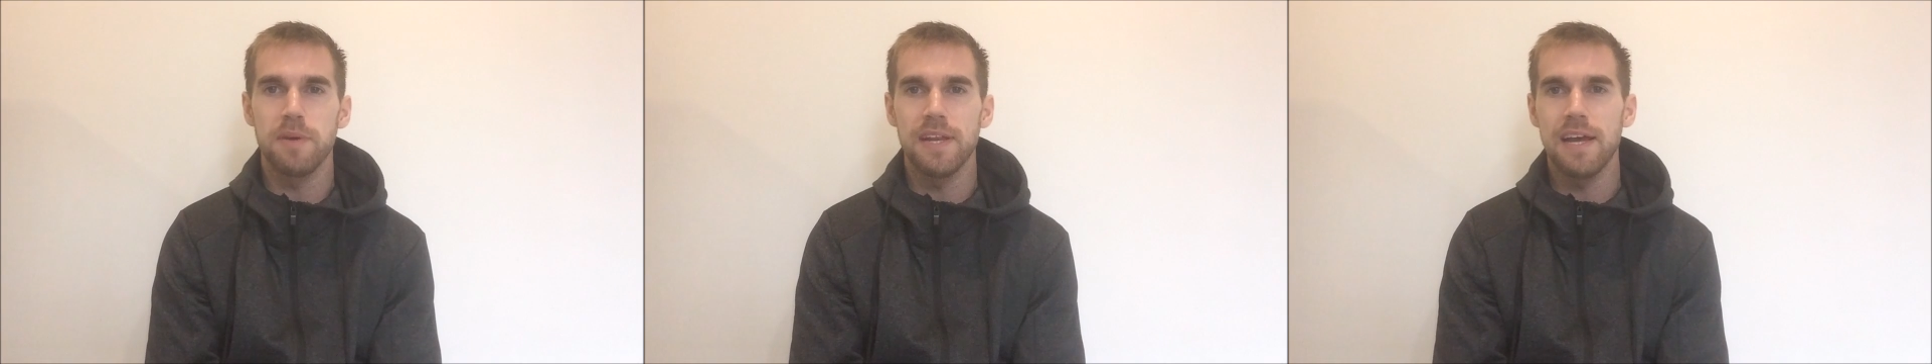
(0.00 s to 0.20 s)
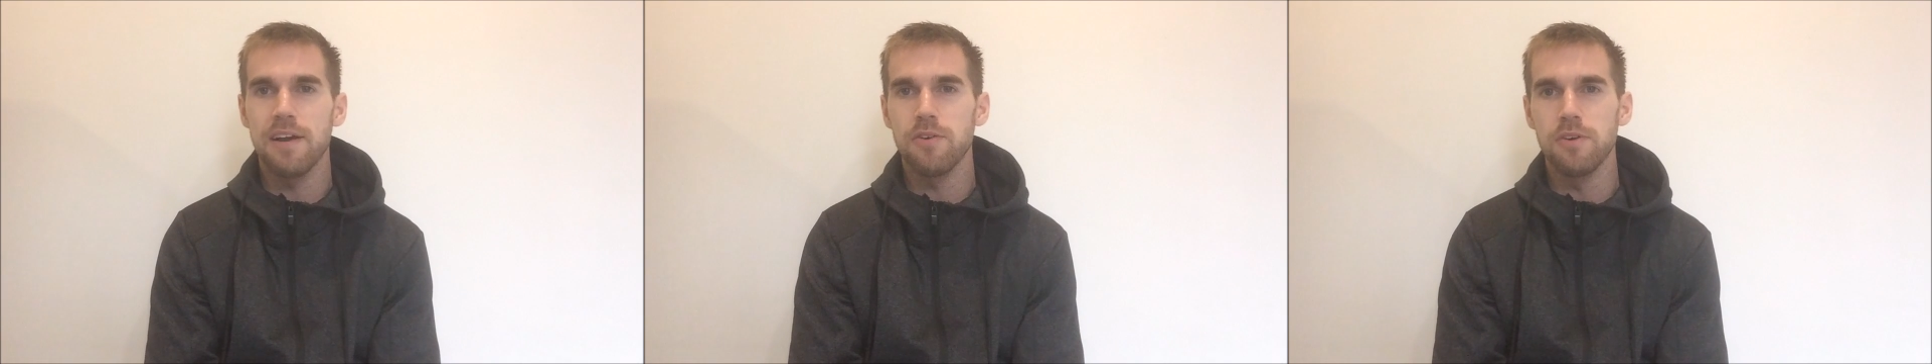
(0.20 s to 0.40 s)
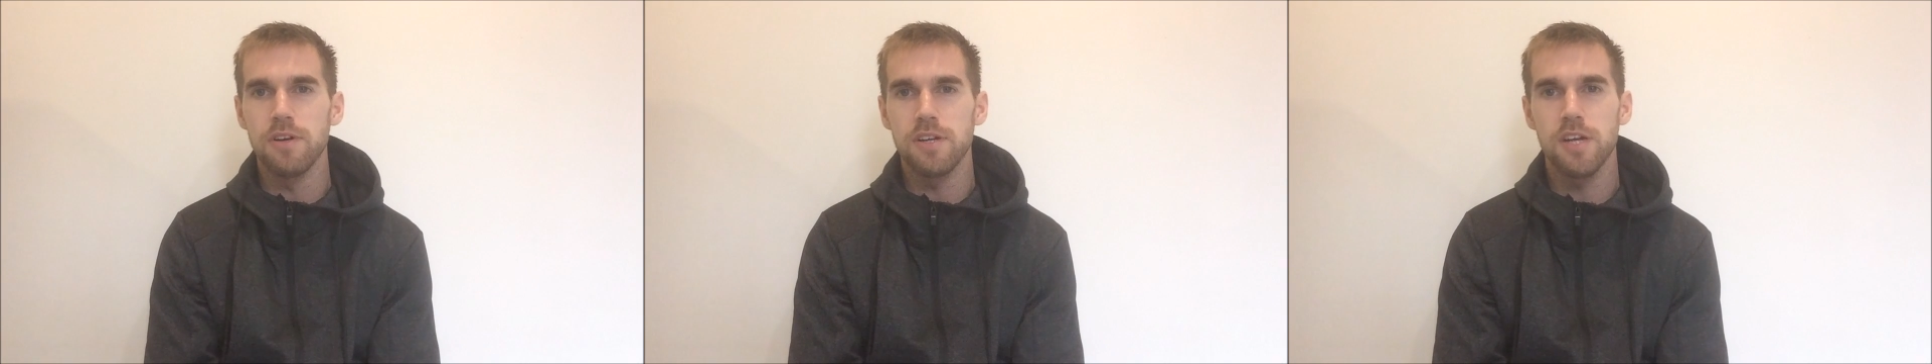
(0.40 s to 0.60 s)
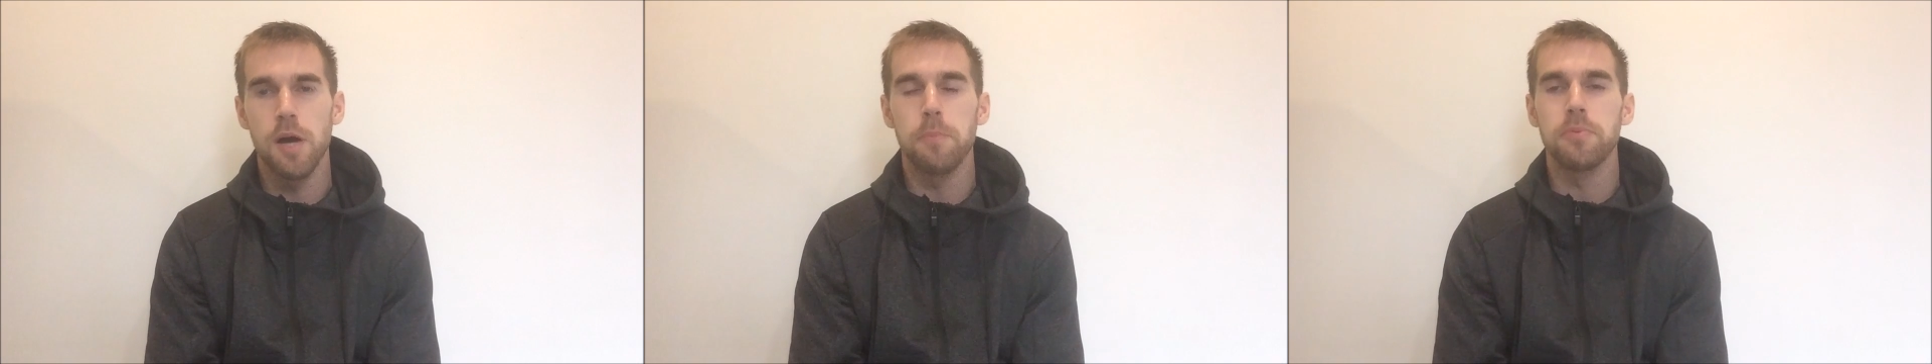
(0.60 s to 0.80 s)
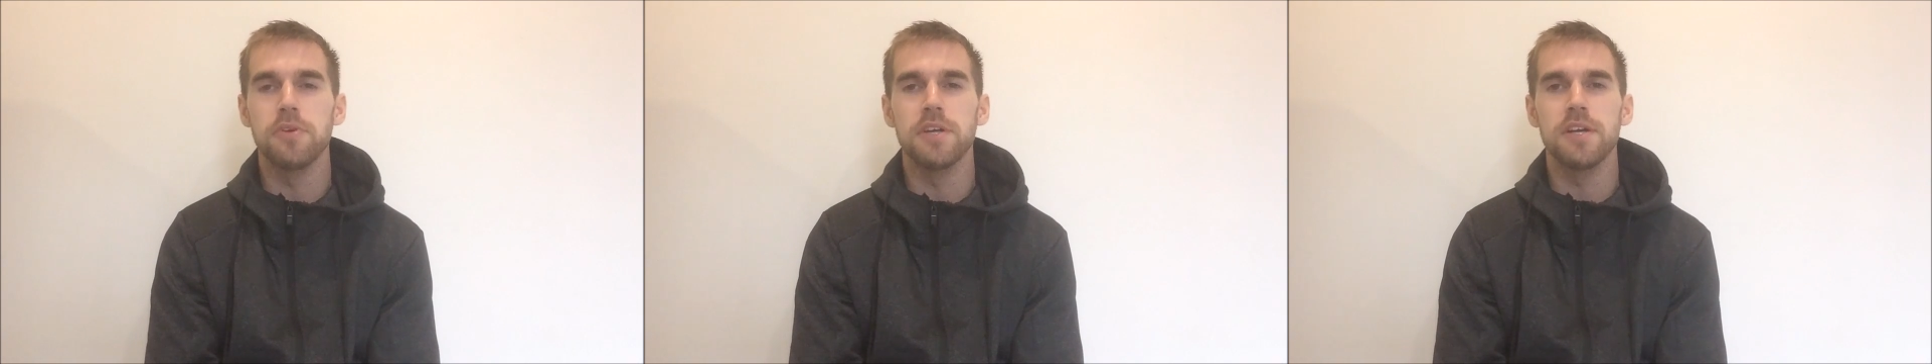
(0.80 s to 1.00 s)
been out a
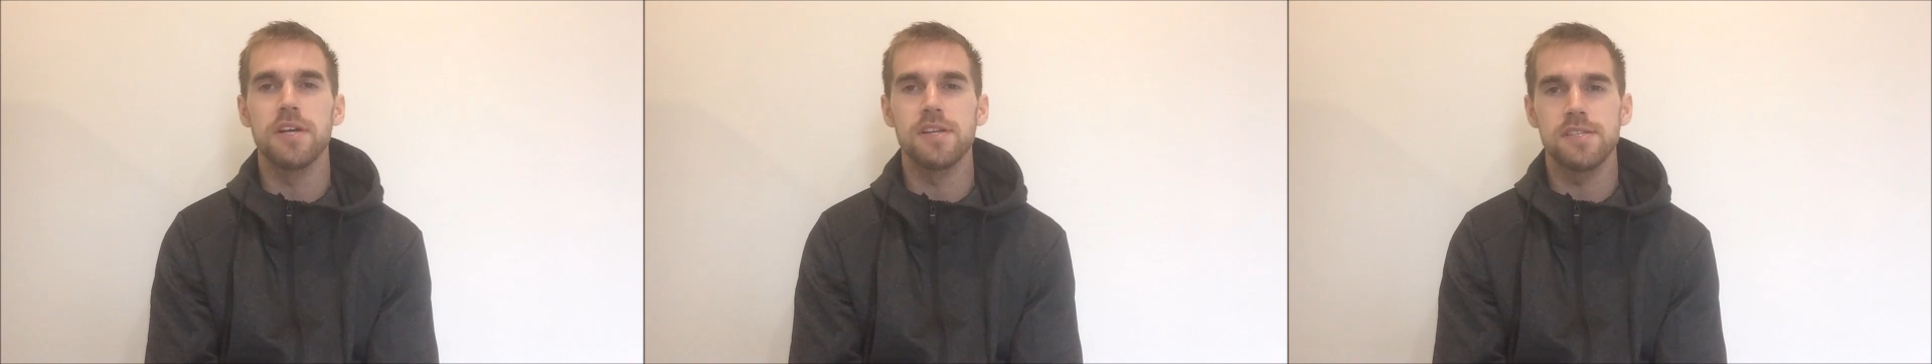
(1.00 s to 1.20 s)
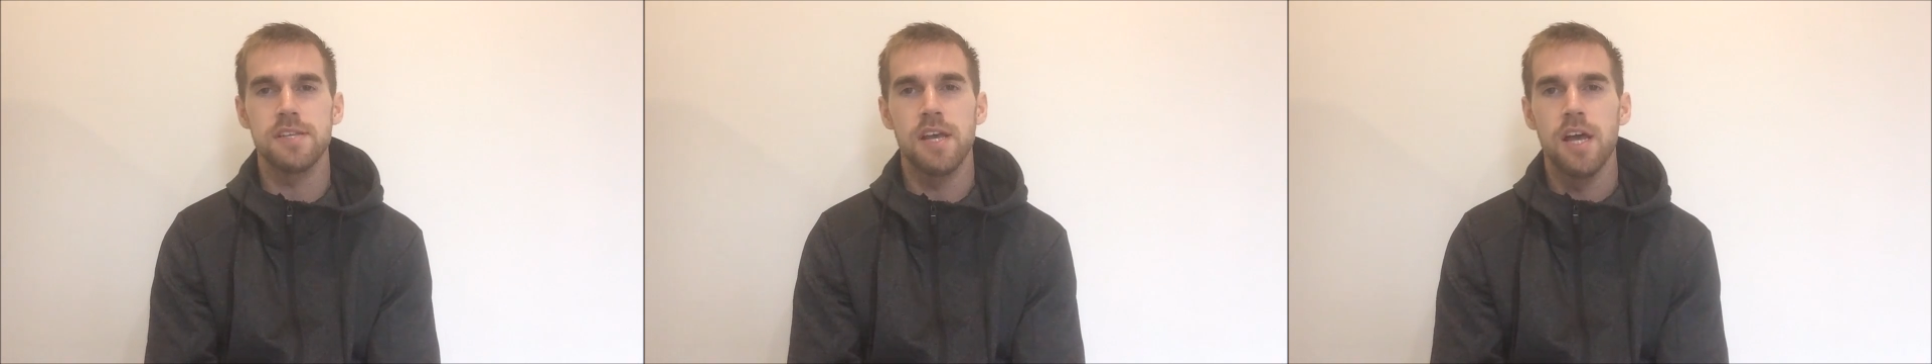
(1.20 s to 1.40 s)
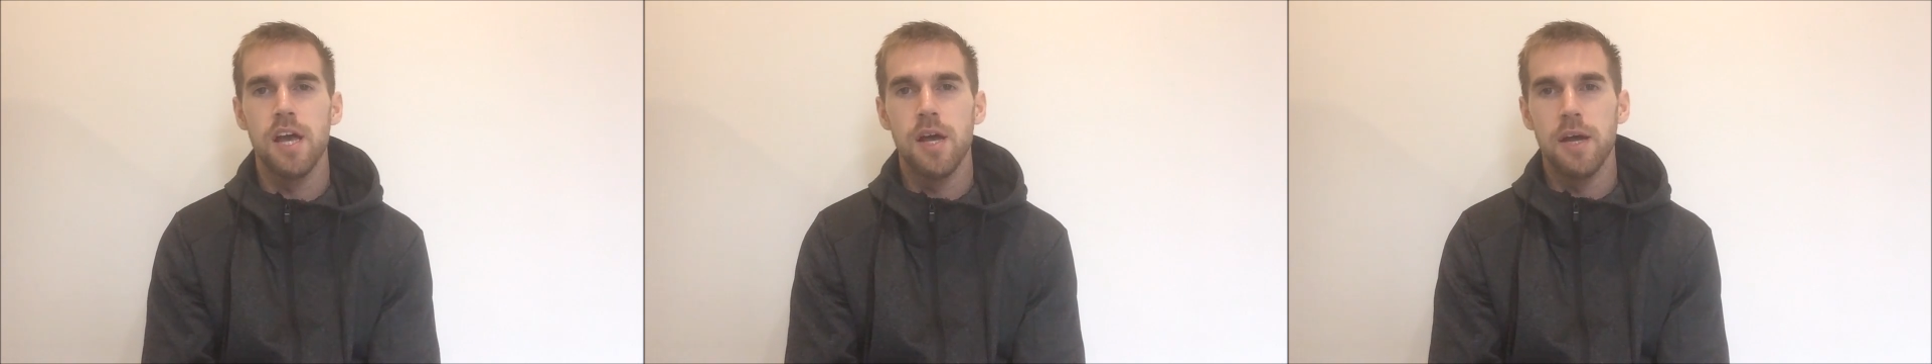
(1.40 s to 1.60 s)
couple years